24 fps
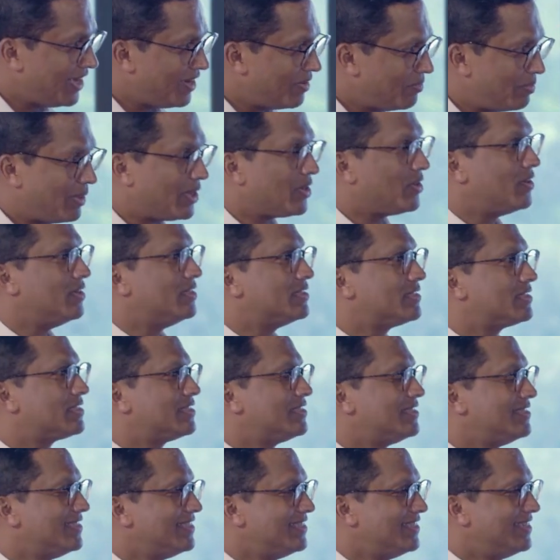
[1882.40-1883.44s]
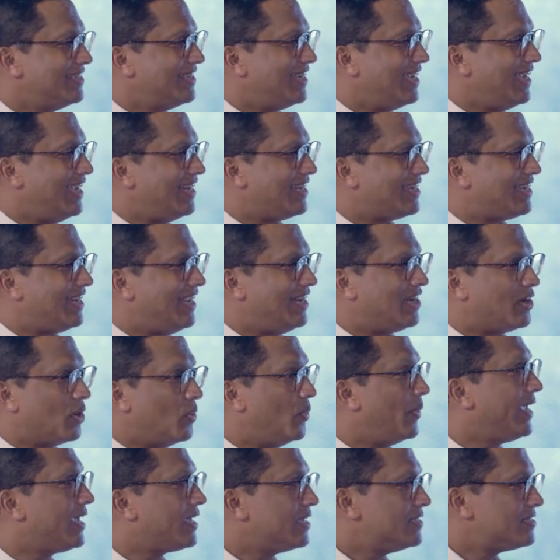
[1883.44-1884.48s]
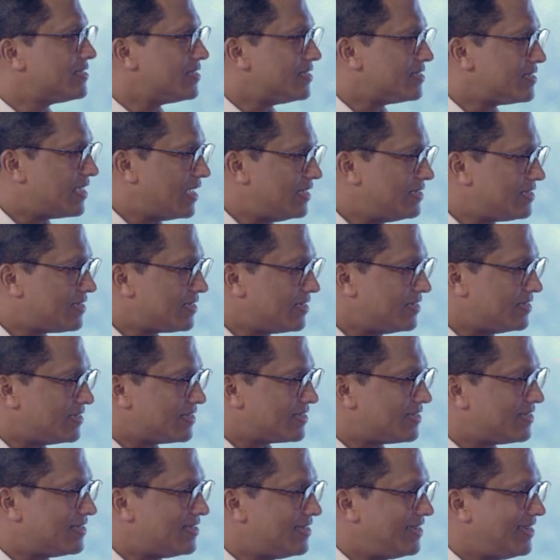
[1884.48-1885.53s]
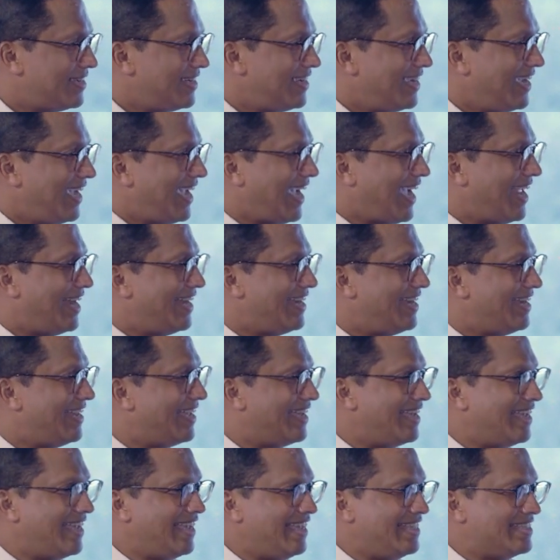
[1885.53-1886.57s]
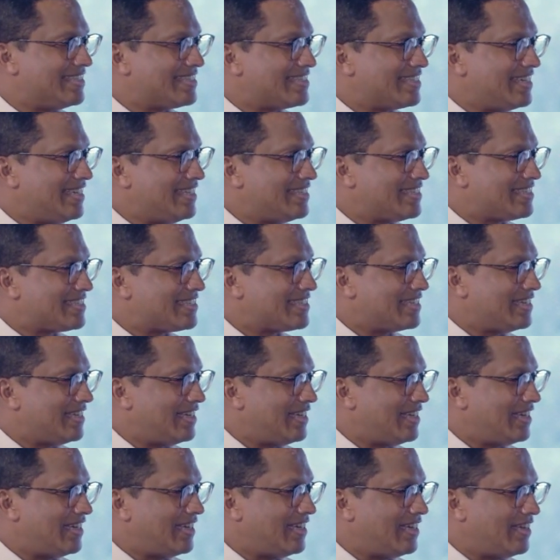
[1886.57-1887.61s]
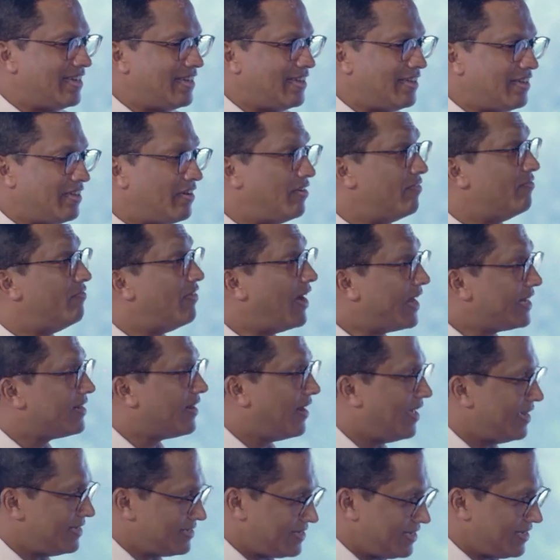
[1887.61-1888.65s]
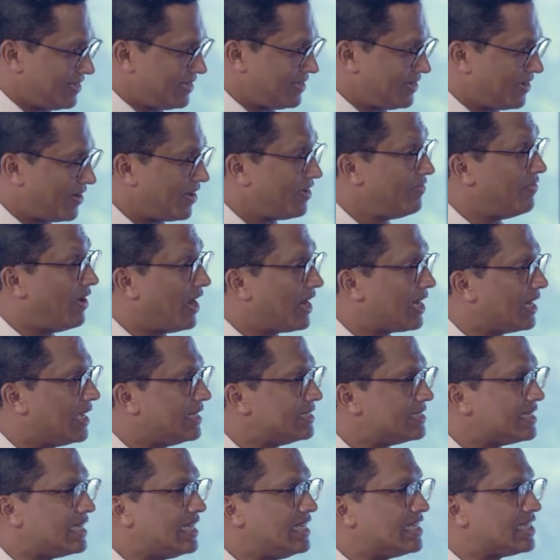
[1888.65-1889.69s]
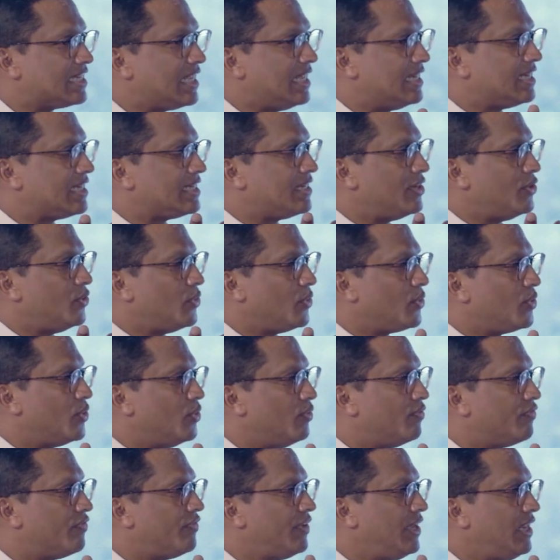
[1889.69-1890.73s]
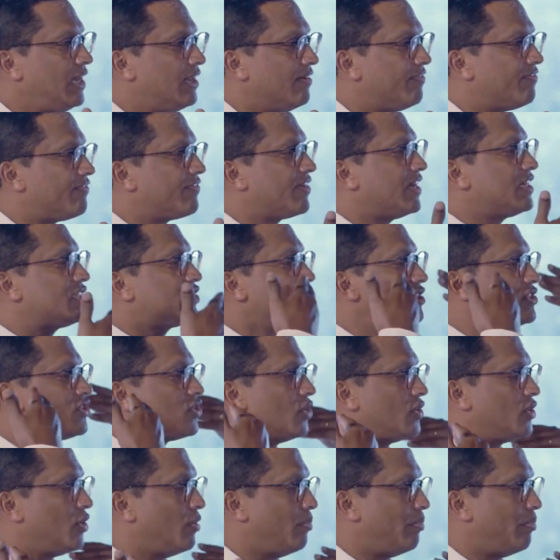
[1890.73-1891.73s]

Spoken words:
because it awakens the senses, and it's vitalizing, revitalizing. You feel a freshness on your